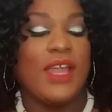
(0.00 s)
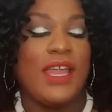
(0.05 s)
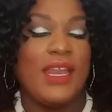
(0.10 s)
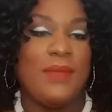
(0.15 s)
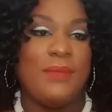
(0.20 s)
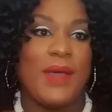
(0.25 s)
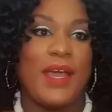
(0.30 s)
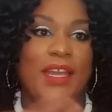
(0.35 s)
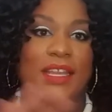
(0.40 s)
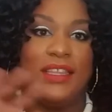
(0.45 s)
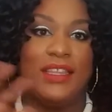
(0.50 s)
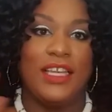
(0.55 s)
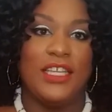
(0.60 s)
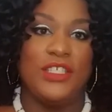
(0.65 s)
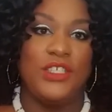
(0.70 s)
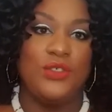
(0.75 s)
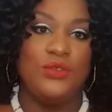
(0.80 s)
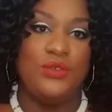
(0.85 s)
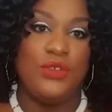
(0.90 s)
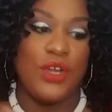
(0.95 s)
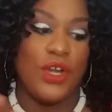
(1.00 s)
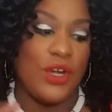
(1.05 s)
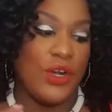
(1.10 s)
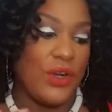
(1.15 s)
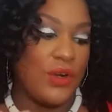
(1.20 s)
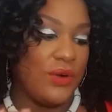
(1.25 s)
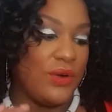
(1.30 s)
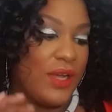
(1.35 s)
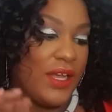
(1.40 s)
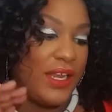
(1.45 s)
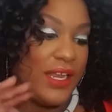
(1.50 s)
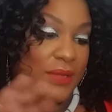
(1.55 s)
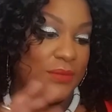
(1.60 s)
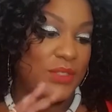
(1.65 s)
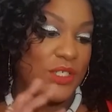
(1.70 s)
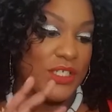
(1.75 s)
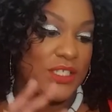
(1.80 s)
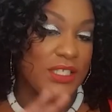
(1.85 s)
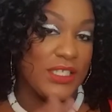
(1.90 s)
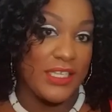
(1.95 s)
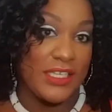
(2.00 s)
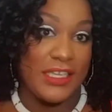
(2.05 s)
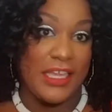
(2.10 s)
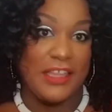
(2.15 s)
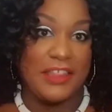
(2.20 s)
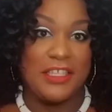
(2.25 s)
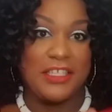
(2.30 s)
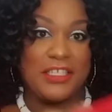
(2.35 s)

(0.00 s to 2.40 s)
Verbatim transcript: anybody that you know, and I'm just looking at